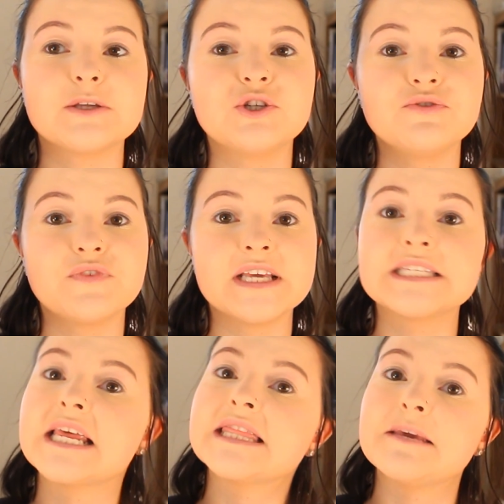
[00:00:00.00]
Too
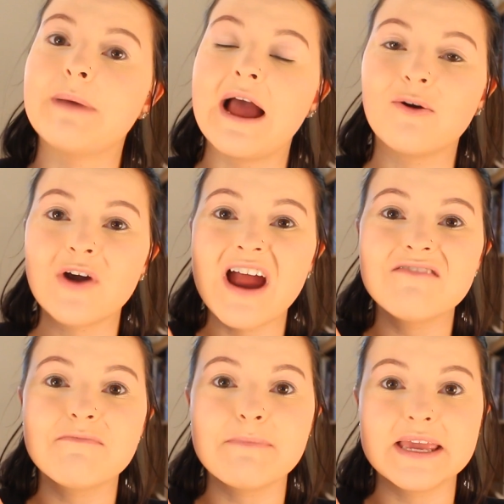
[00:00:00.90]
Faced The Power
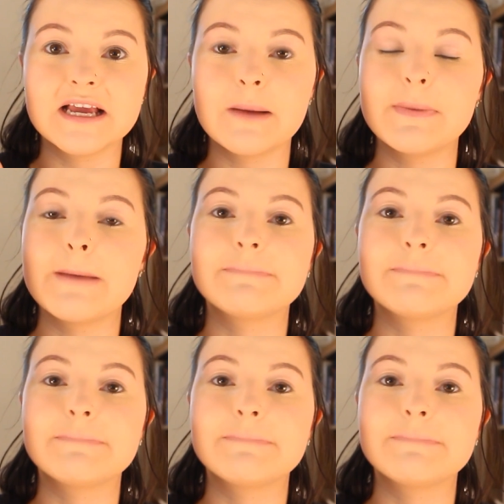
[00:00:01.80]
of Makeup